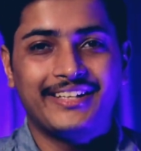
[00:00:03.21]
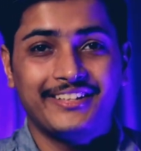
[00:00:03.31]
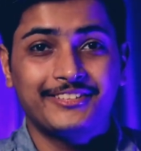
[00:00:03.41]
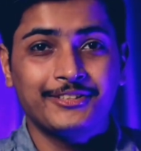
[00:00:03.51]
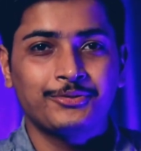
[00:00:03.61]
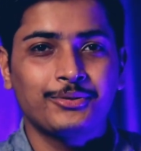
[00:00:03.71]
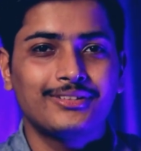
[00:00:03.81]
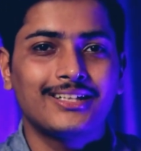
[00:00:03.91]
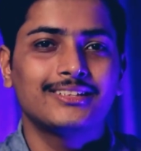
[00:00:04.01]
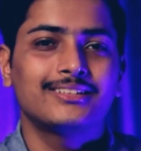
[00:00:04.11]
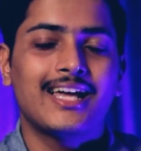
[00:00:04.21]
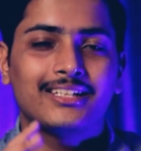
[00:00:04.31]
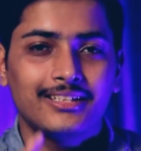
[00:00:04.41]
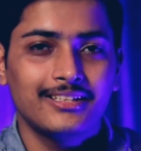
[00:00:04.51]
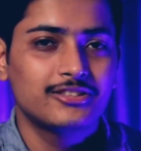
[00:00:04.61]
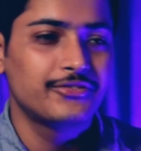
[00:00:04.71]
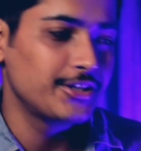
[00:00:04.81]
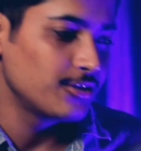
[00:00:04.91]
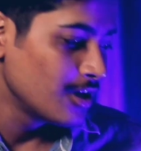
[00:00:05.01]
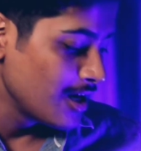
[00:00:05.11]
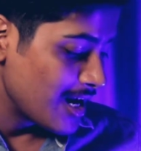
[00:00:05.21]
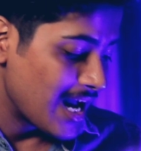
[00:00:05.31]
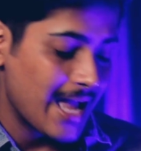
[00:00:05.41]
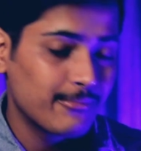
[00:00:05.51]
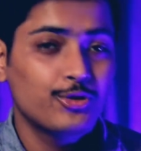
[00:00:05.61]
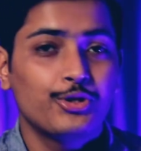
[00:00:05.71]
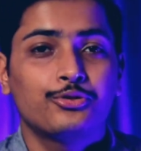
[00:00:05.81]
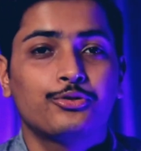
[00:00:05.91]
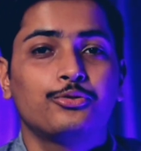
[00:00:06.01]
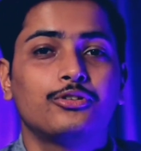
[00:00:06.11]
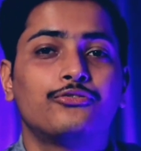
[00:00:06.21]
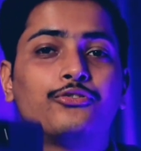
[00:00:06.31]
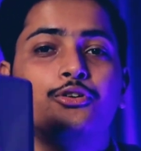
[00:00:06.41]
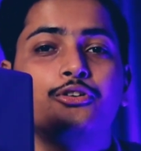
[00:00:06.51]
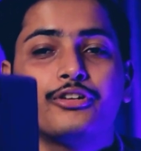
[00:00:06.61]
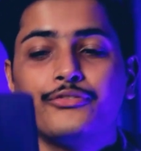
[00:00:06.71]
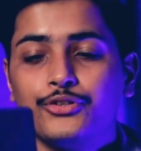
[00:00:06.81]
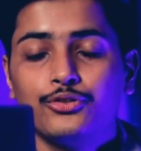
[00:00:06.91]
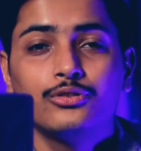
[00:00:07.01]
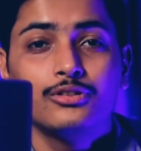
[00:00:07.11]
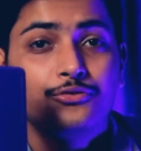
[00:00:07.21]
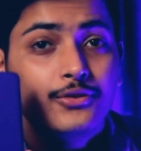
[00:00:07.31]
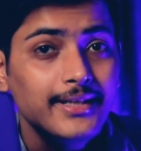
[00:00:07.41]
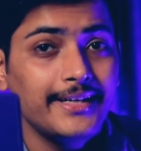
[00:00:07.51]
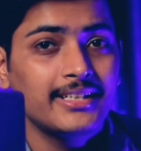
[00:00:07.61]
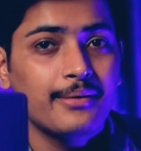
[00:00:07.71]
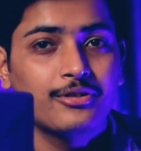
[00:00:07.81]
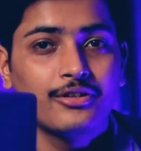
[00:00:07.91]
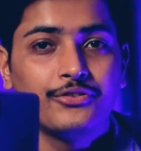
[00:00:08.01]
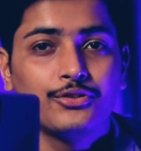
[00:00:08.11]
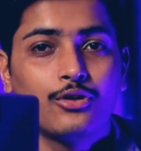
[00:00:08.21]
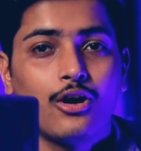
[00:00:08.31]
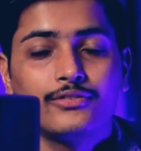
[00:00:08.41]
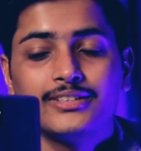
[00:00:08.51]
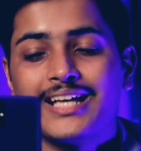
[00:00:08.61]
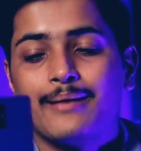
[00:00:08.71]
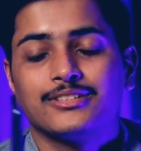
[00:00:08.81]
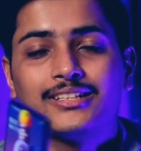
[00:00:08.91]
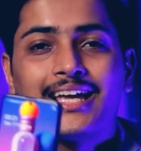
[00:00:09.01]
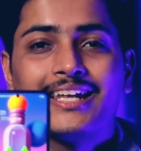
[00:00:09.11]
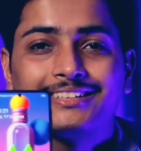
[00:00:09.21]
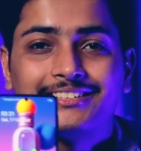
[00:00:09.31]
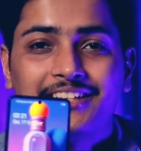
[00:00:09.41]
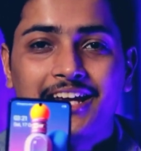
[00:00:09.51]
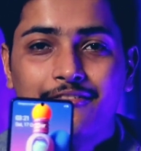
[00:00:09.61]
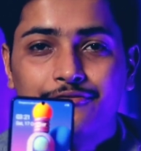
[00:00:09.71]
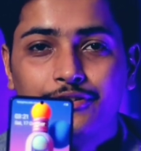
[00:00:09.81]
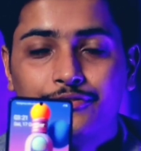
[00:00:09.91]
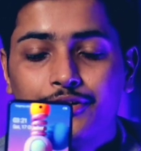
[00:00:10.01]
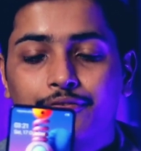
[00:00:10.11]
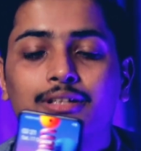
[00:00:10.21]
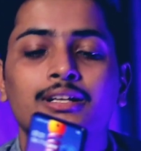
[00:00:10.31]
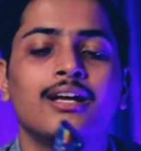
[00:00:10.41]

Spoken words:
This is Rudraditya, and in this video I am going to do the full review, the full in-depth review of the Samsung Galaxy M51